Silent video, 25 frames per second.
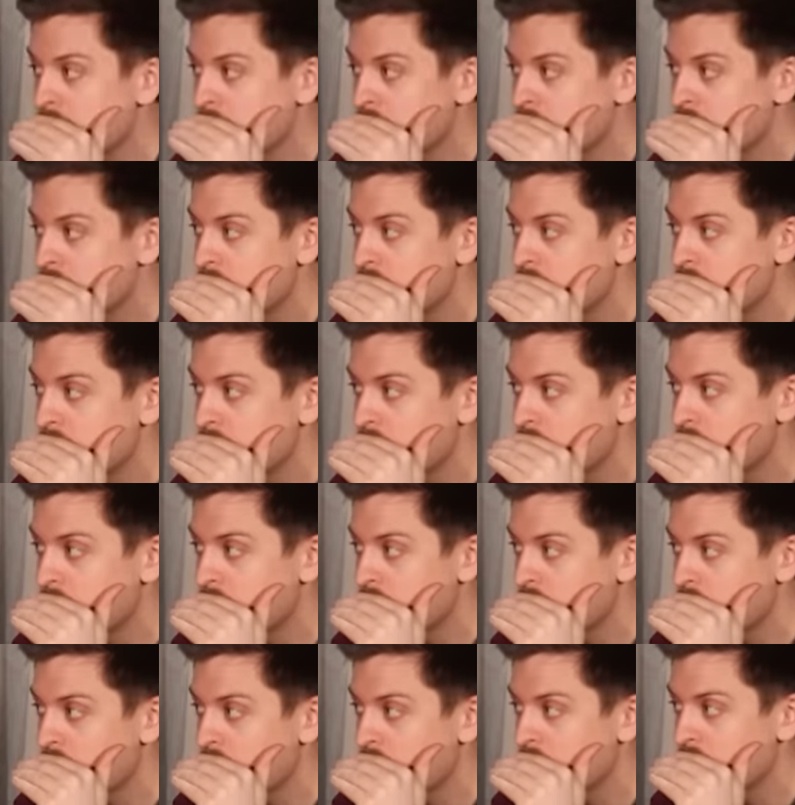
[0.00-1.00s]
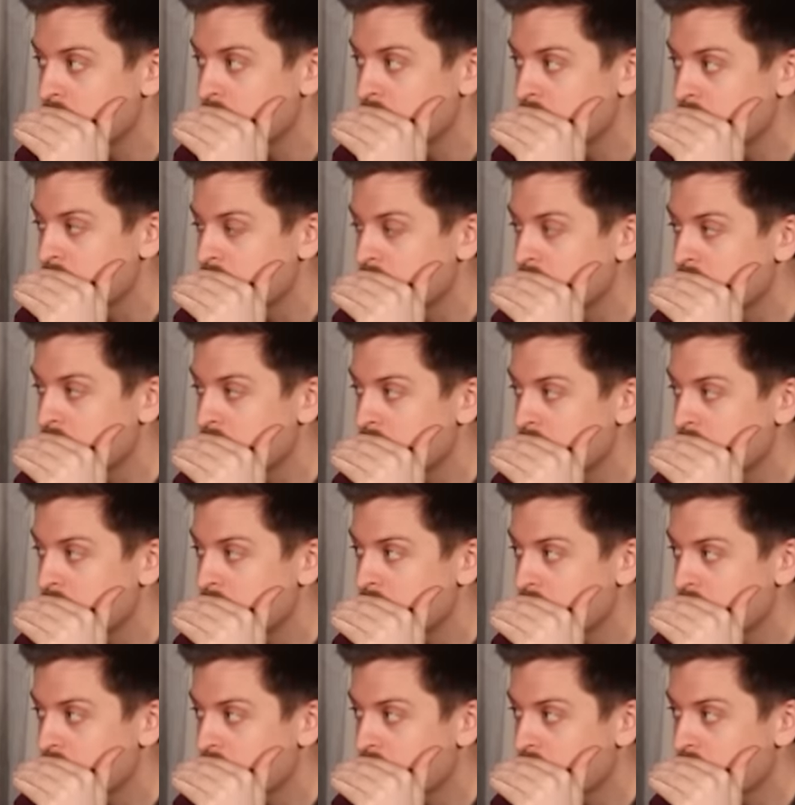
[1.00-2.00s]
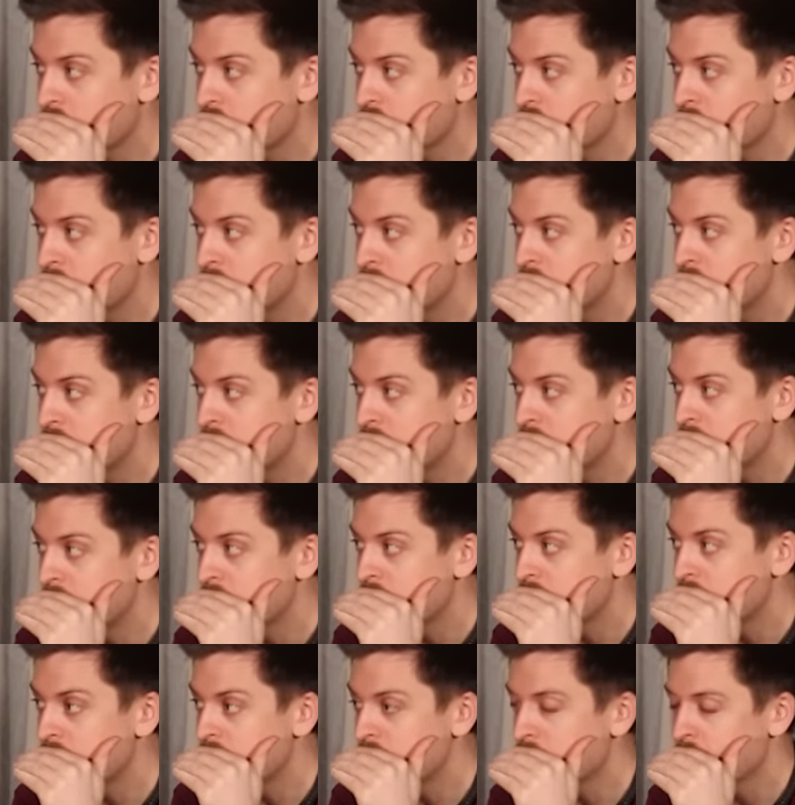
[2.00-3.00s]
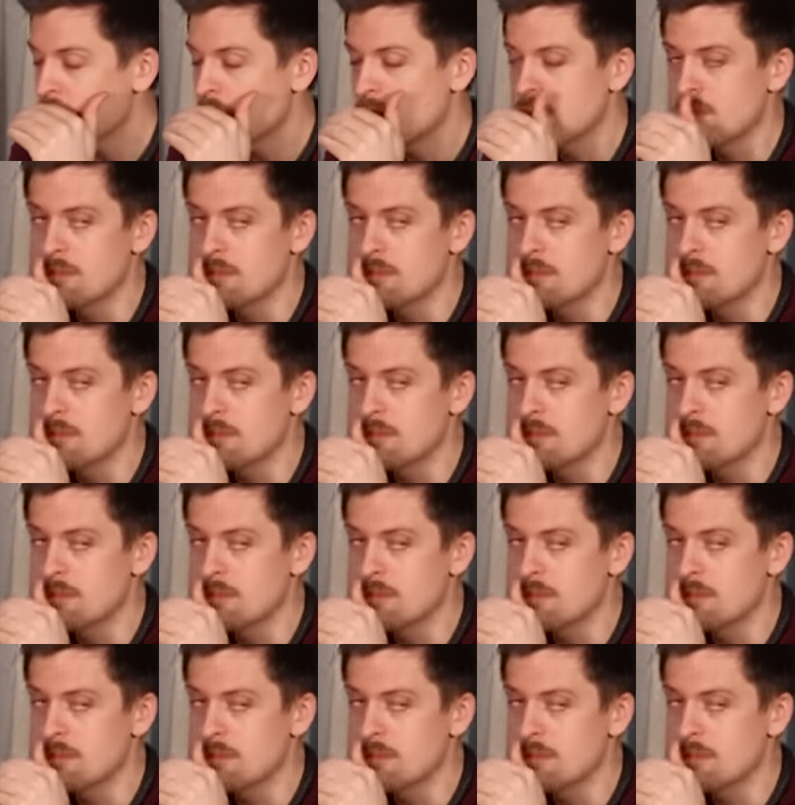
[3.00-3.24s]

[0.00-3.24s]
[no speech]